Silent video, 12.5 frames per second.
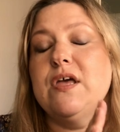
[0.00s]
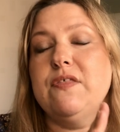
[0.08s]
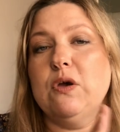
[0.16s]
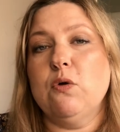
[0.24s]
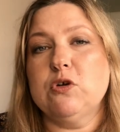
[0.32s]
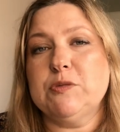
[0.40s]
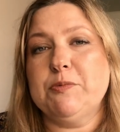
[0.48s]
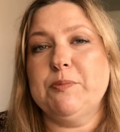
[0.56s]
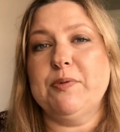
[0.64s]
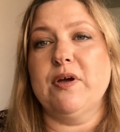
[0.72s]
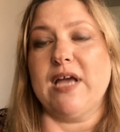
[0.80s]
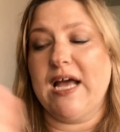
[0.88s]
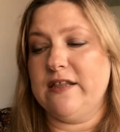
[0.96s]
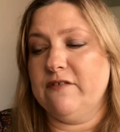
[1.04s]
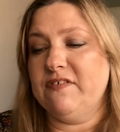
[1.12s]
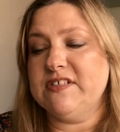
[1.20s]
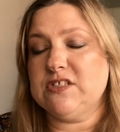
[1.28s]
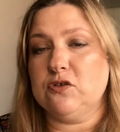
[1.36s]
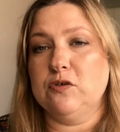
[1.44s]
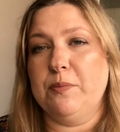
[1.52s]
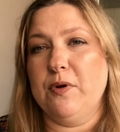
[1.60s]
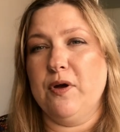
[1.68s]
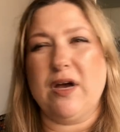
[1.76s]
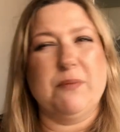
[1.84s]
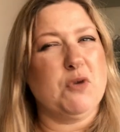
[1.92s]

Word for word: the Audible book and the physical book.